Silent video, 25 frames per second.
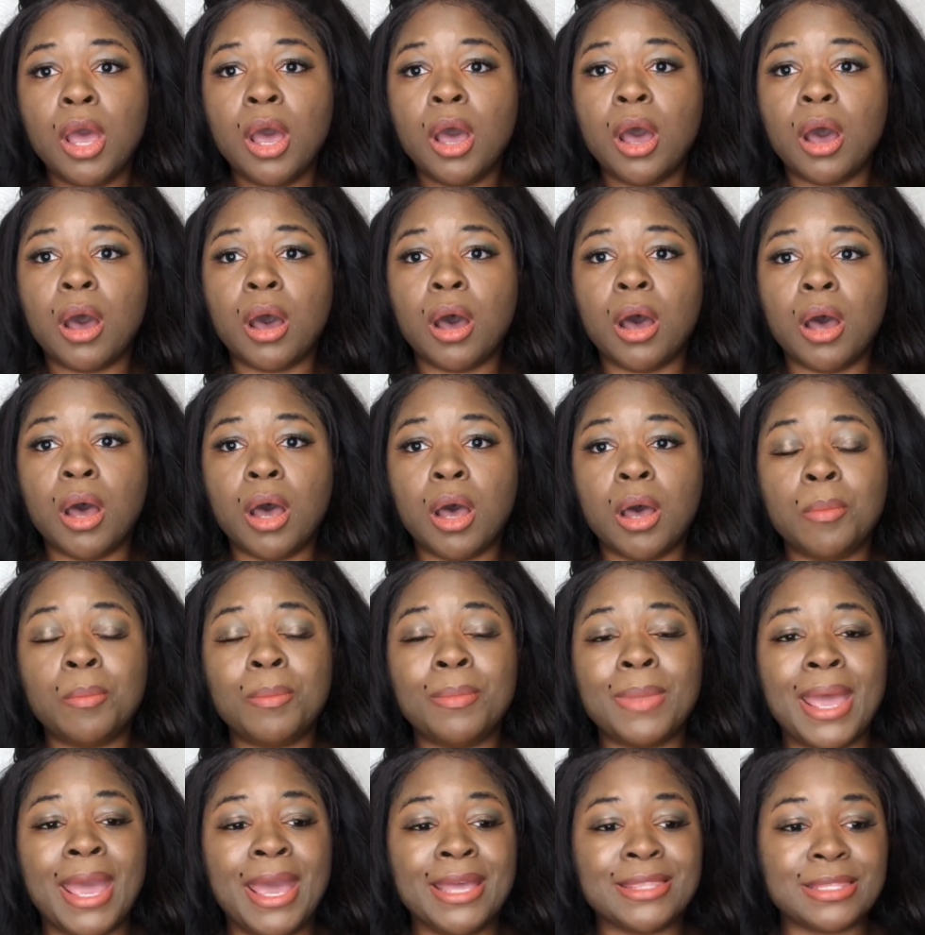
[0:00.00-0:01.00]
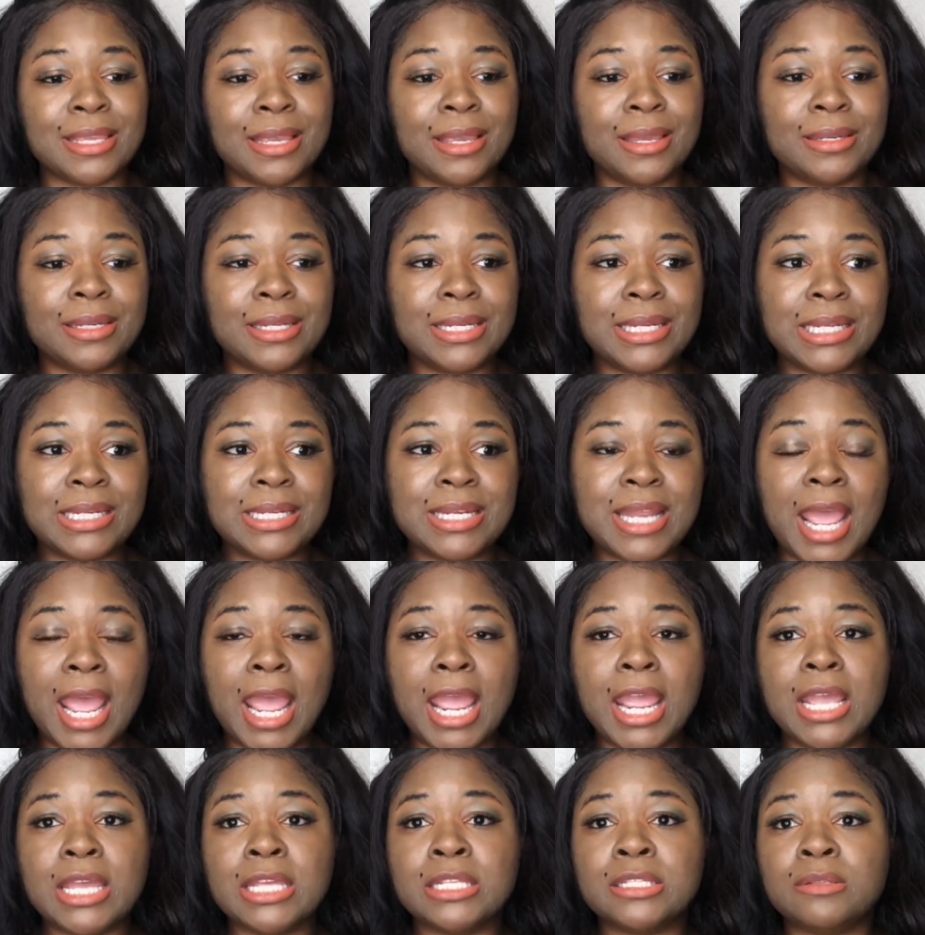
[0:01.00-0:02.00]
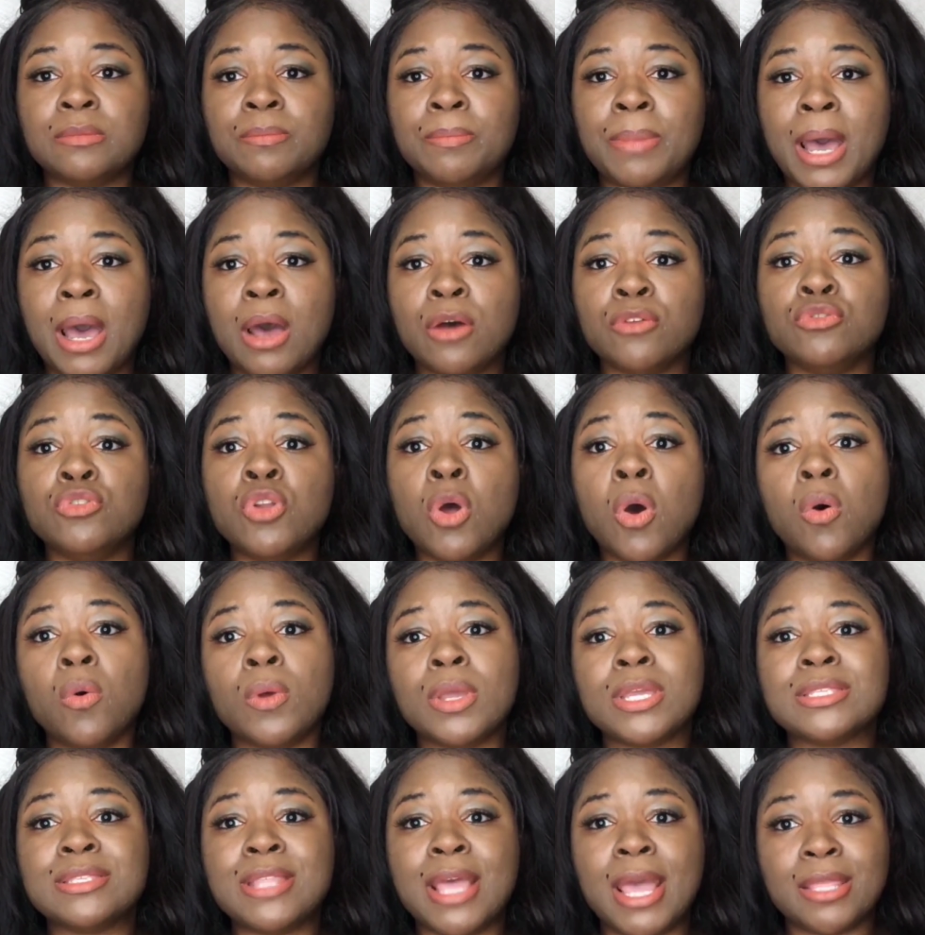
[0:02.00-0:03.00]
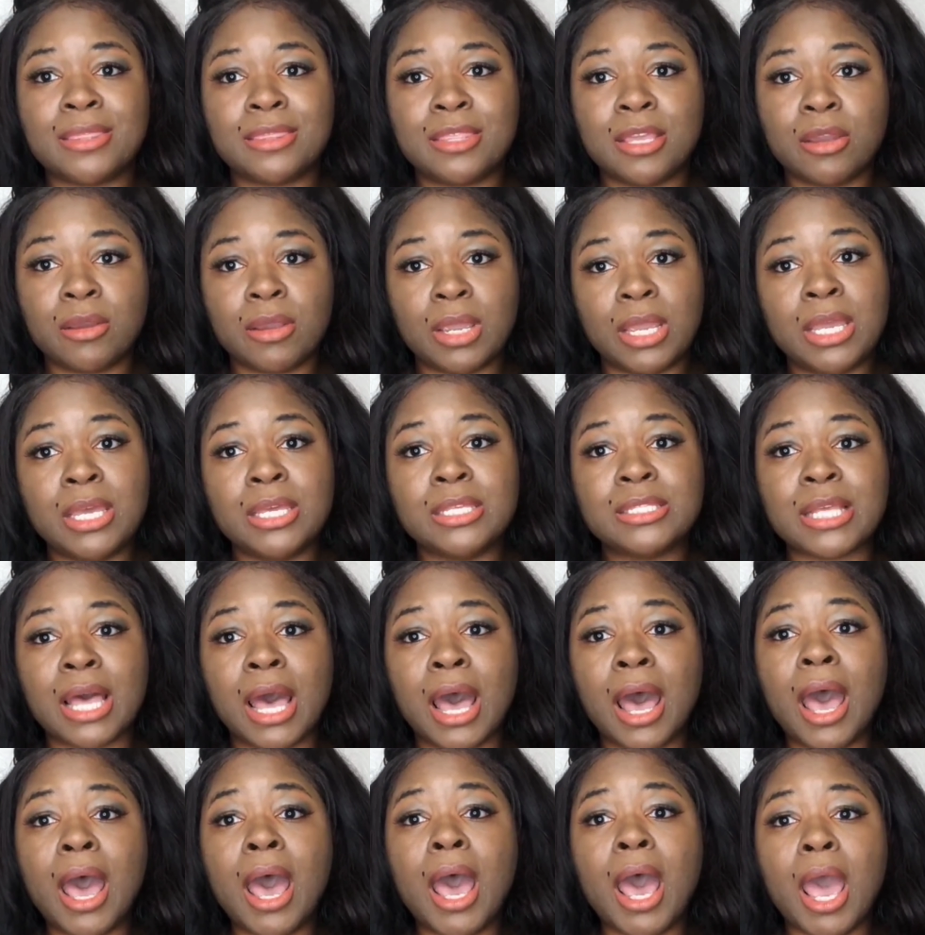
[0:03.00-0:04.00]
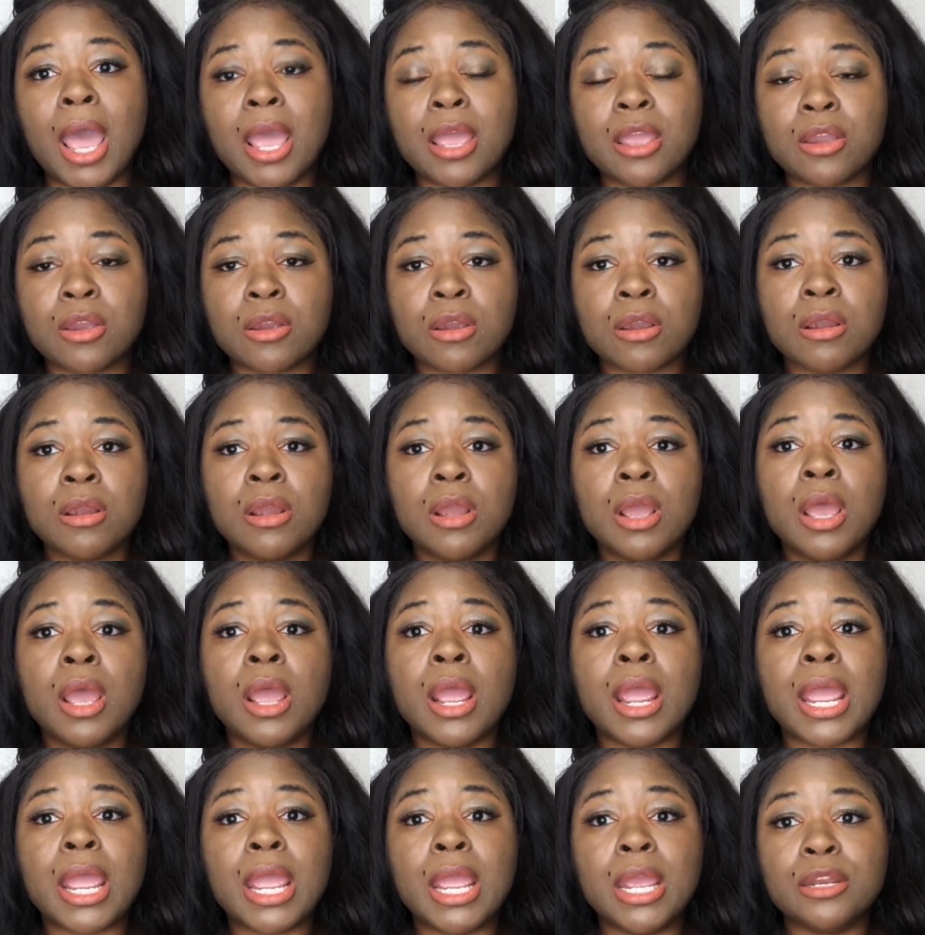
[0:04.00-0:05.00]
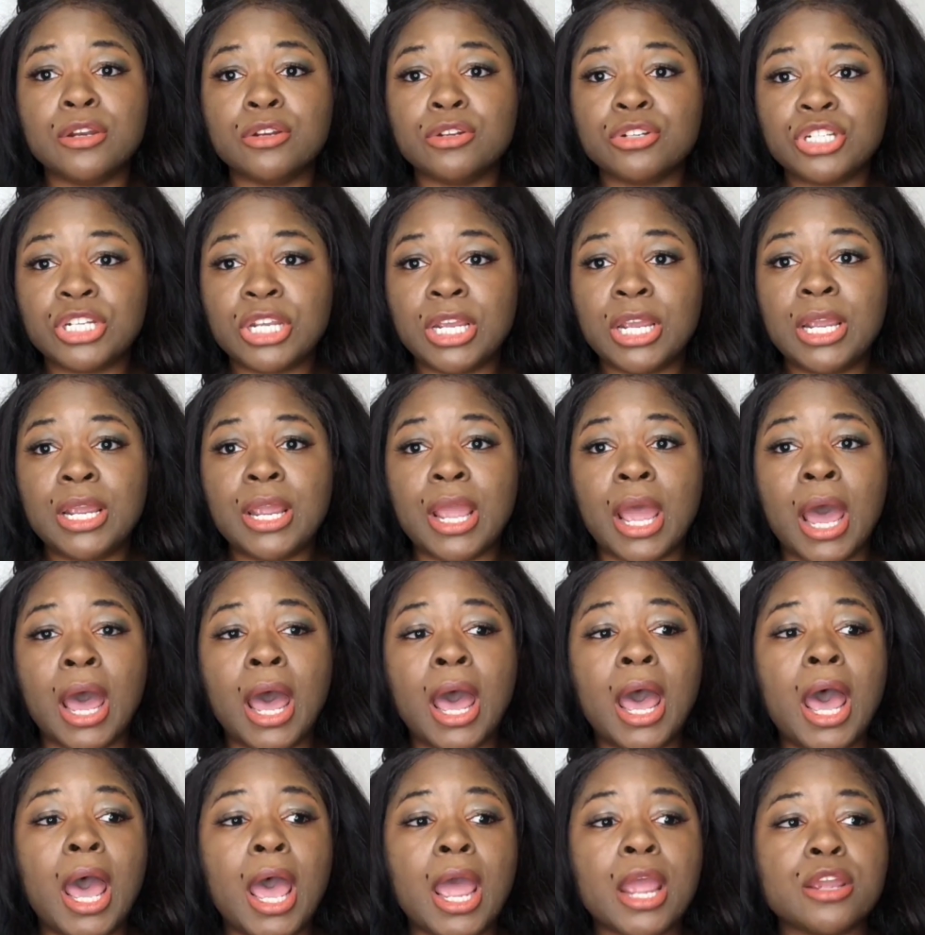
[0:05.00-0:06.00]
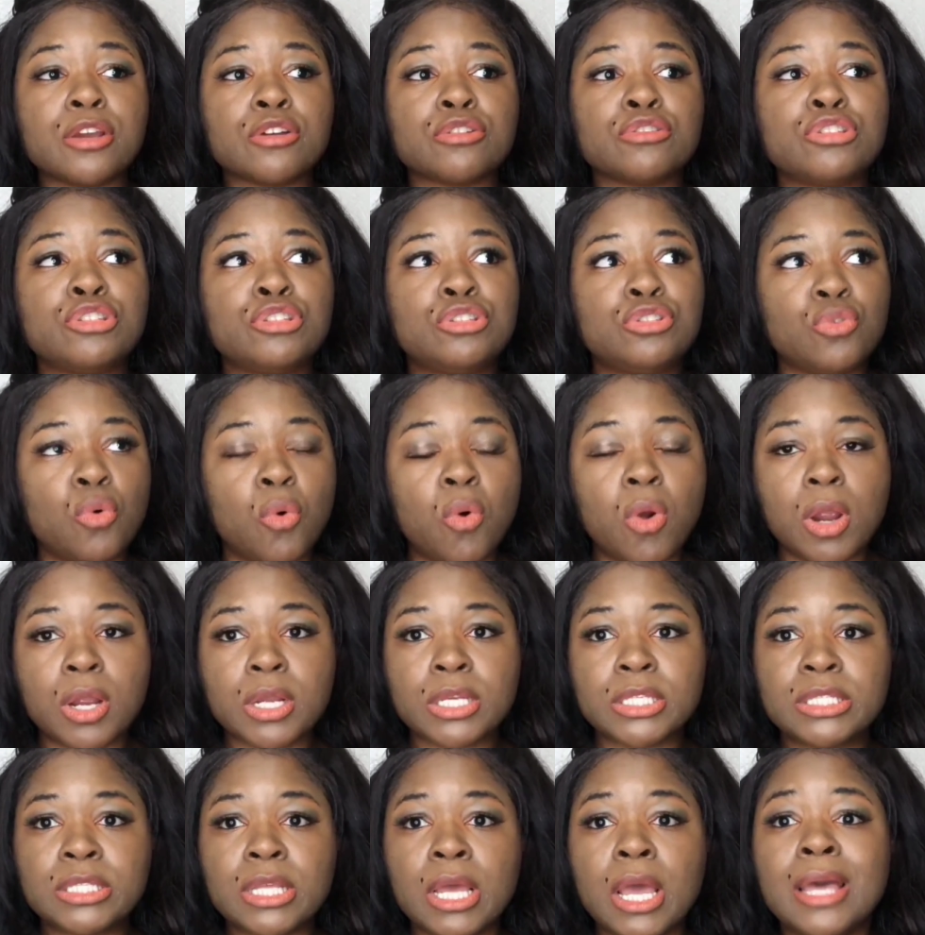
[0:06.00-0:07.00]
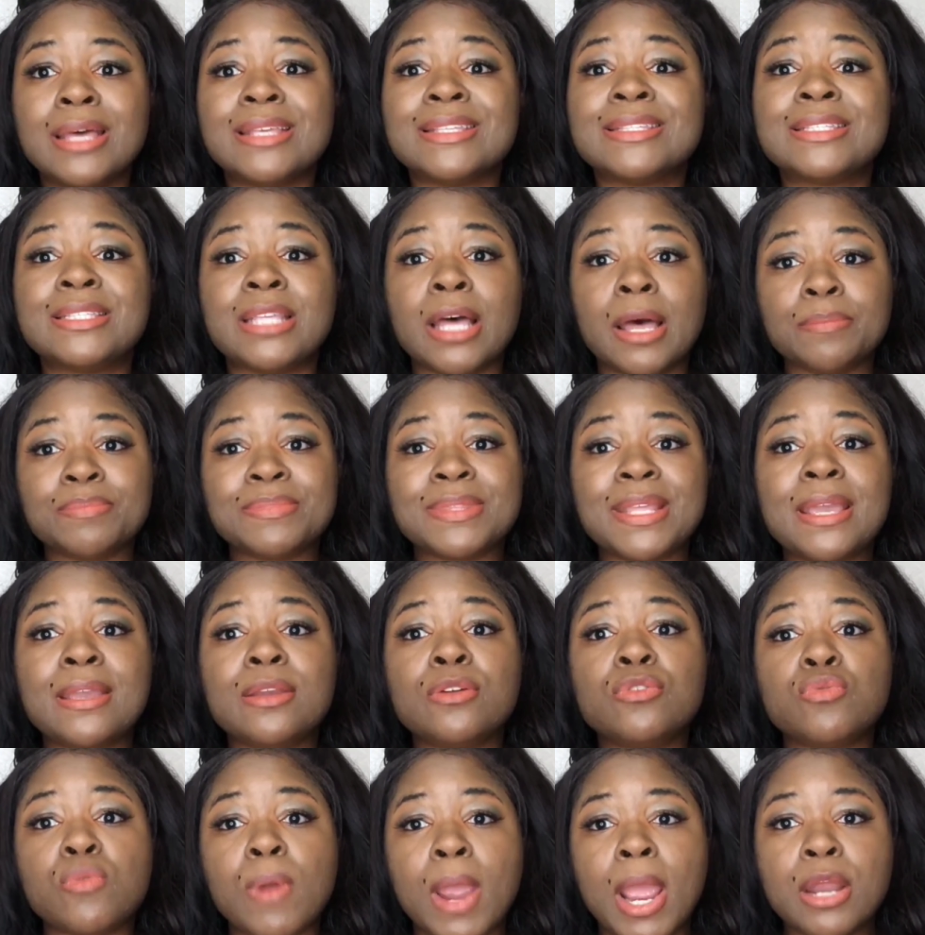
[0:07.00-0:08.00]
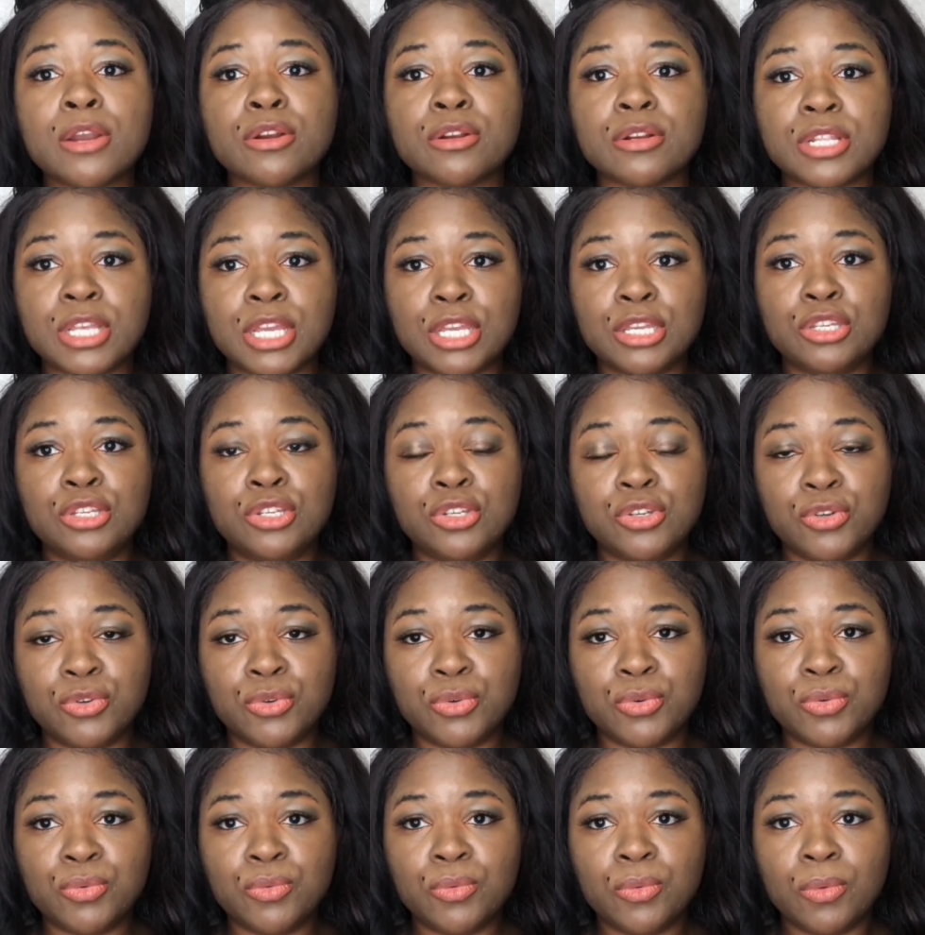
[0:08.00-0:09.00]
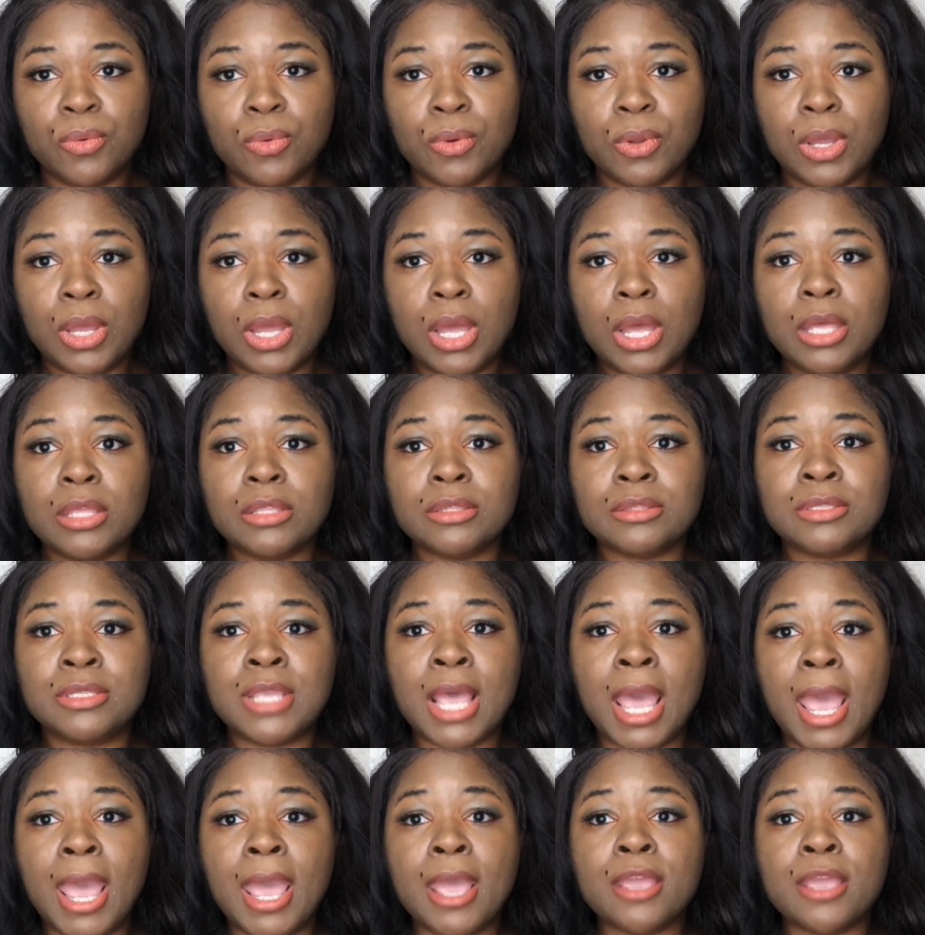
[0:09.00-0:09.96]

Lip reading: At the end of the day, it's about knowing that there is a higher energy, a higher source, something greater than you that